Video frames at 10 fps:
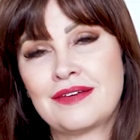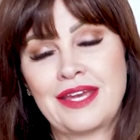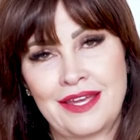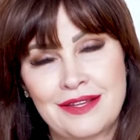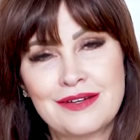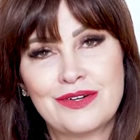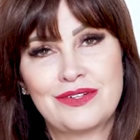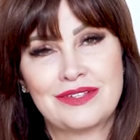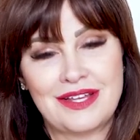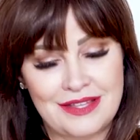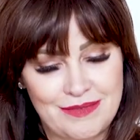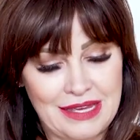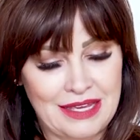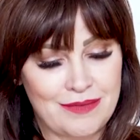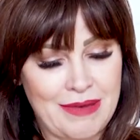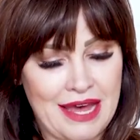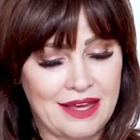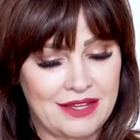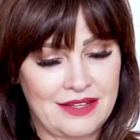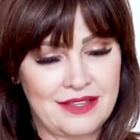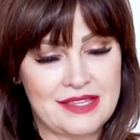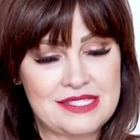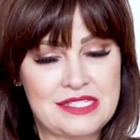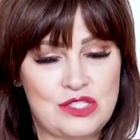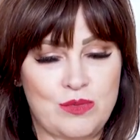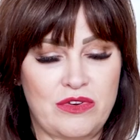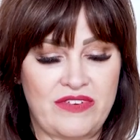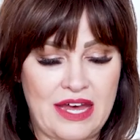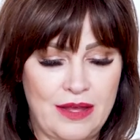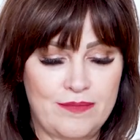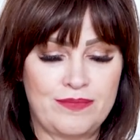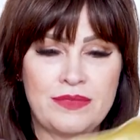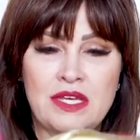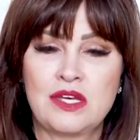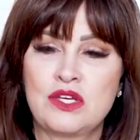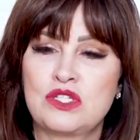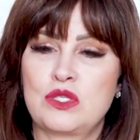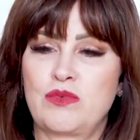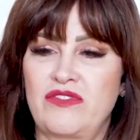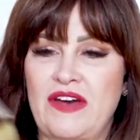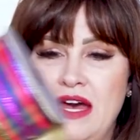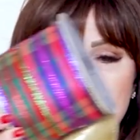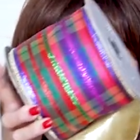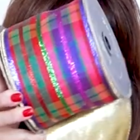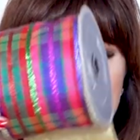and a gold lame back. This is super fab, super fab.